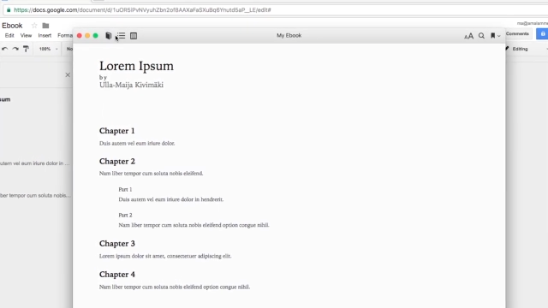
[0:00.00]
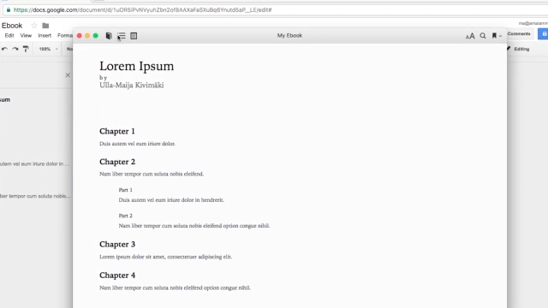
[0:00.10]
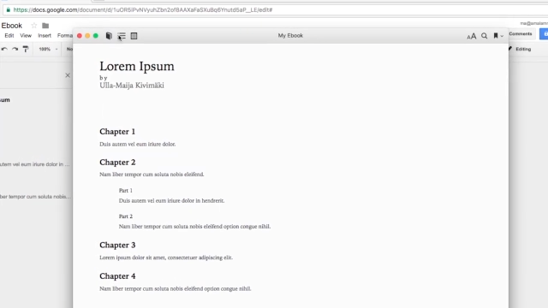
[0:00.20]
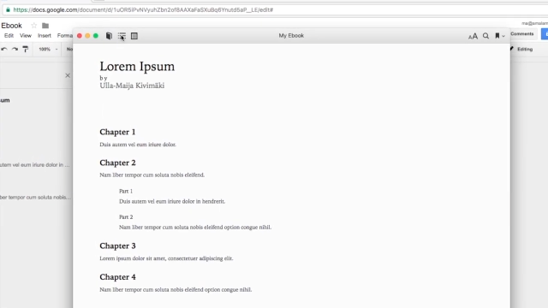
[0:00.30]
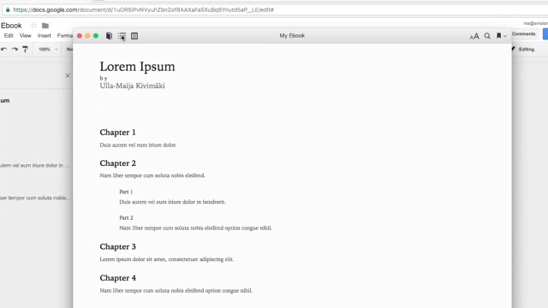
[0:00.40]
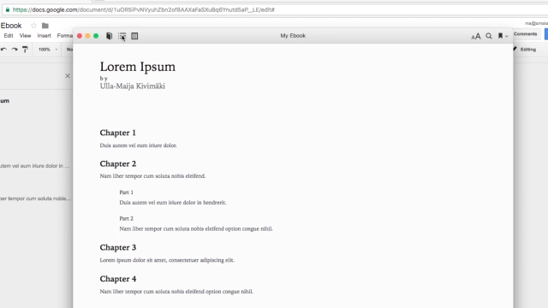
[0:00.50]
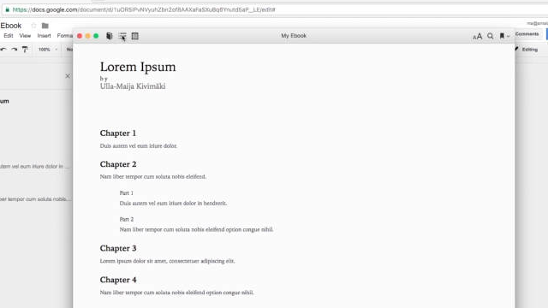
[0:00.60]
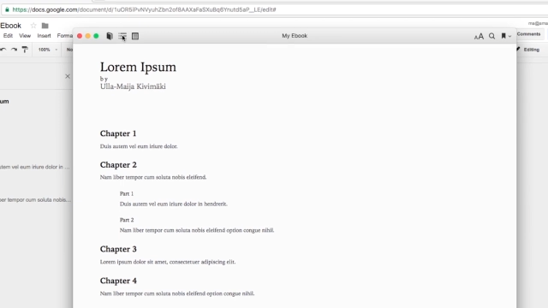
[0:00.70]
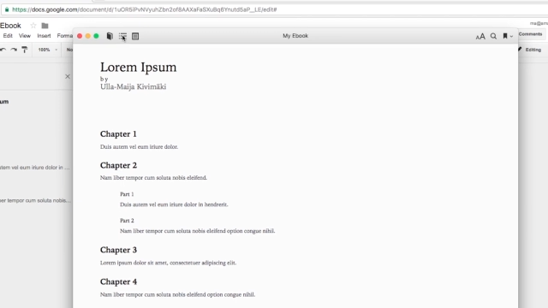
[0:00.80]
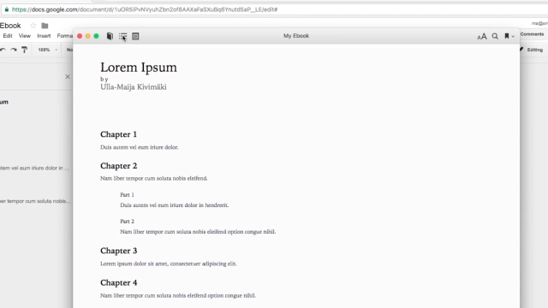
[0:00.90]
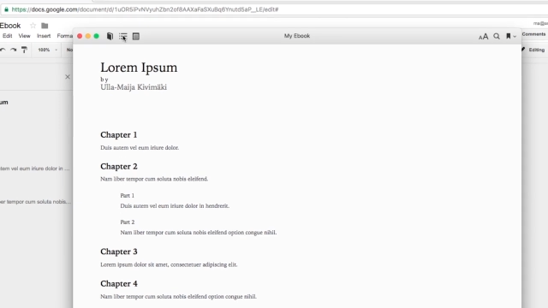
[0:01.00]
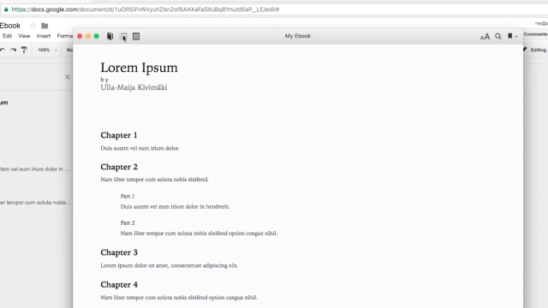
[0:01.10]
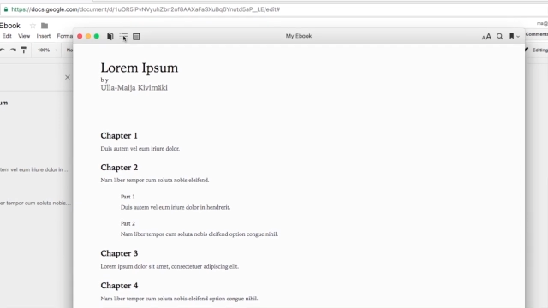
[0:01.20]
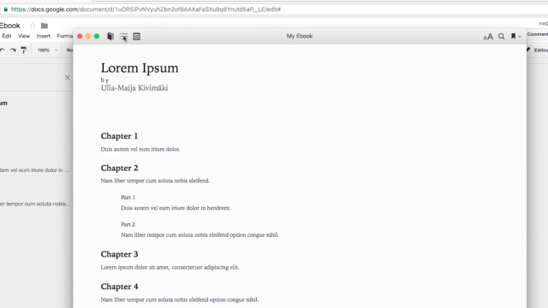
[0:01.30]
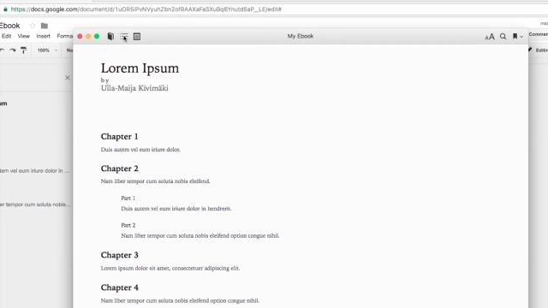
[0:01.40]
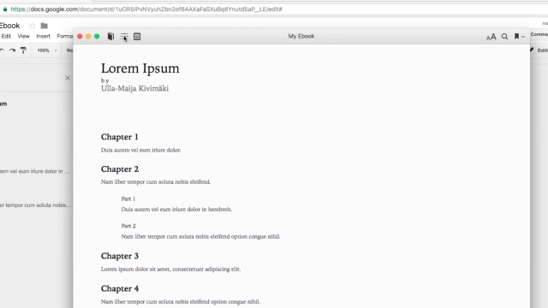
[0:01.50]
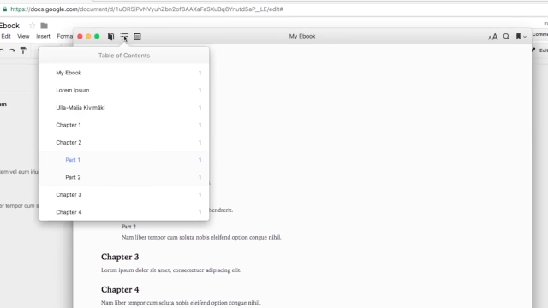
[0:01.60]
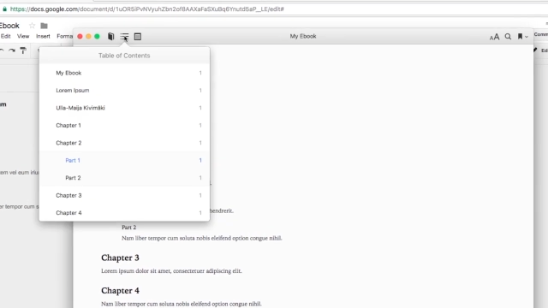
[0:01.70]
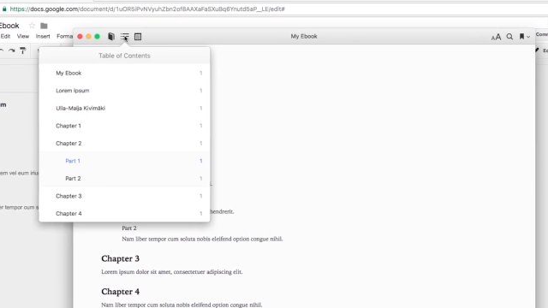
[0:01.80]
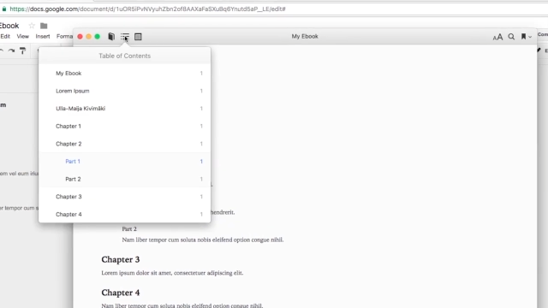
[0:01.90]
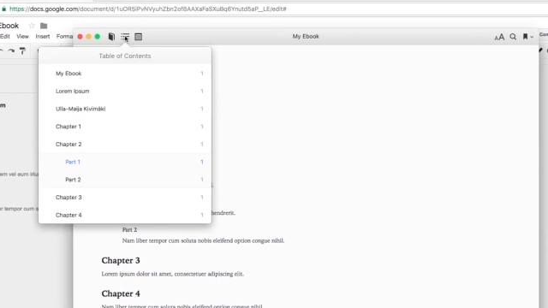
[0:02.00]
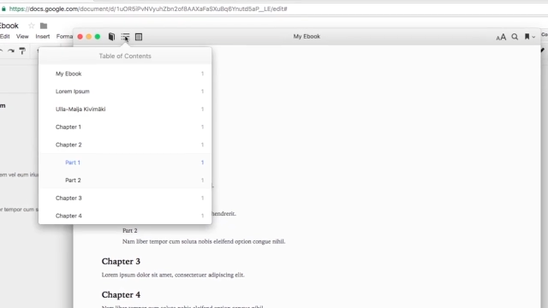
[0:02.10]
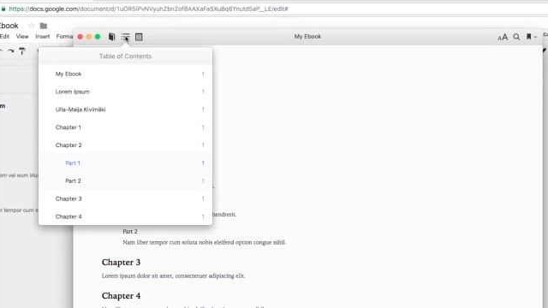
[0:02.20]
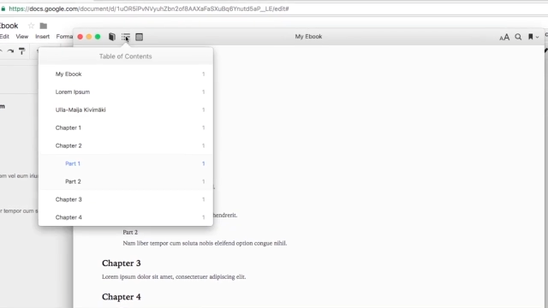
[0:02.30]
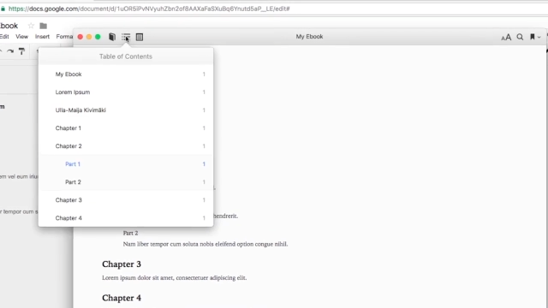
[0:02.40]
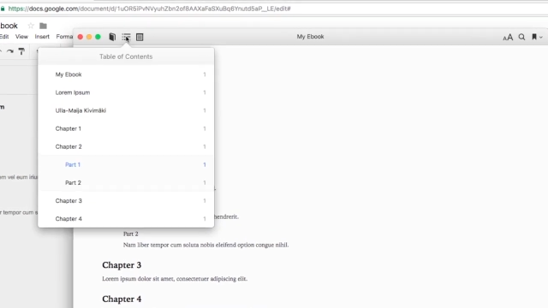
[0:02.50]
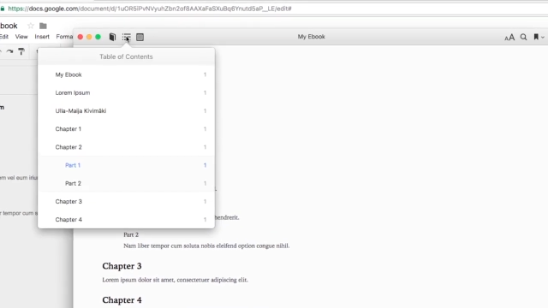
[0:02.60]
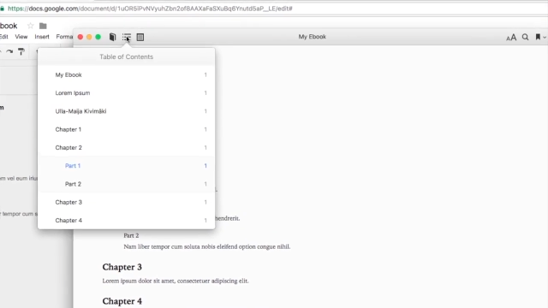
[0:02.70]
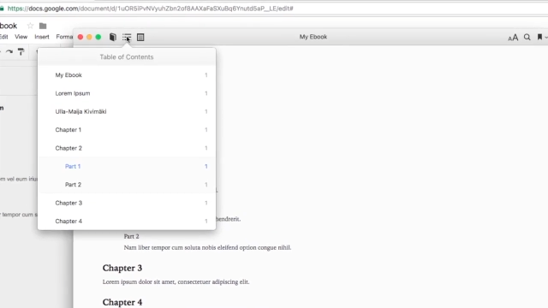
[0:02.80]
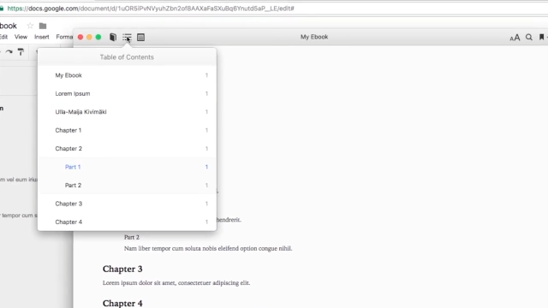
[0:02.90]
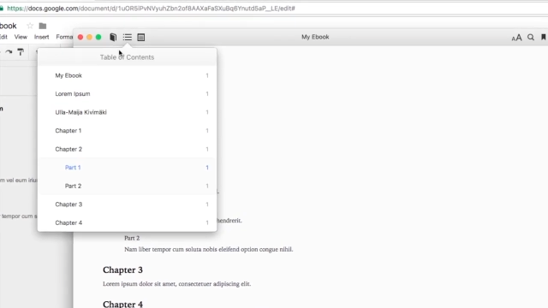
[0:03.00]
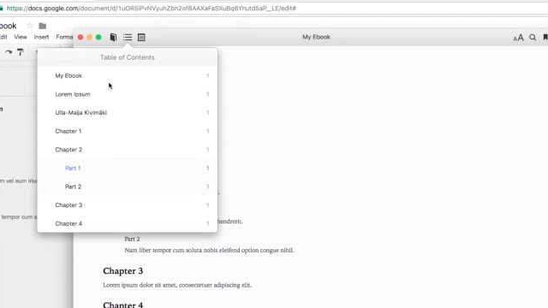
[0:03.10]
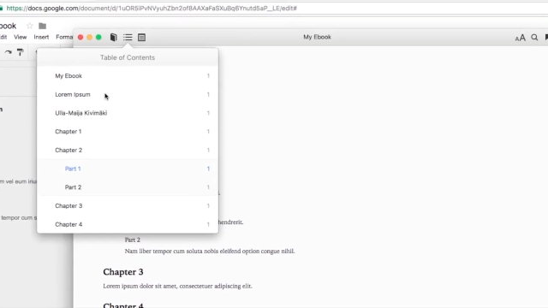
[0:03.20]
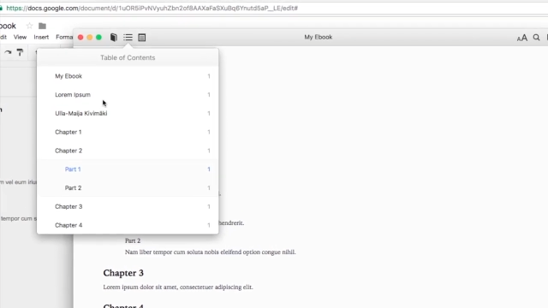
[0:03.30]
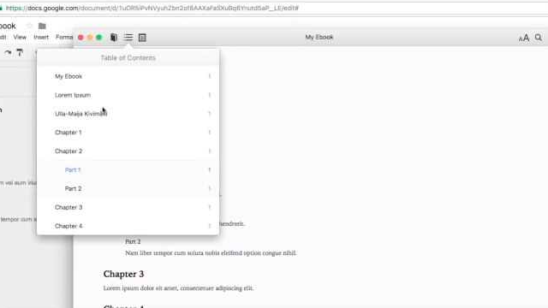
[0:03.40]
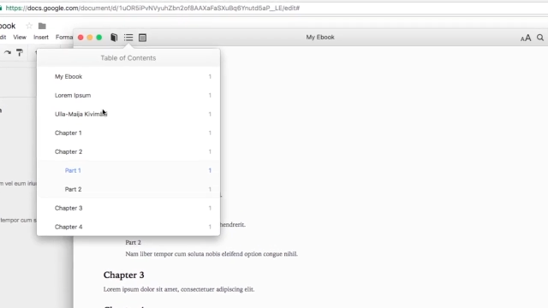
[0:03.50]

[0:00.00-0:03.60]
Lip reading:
Nobody's mouth can be seen.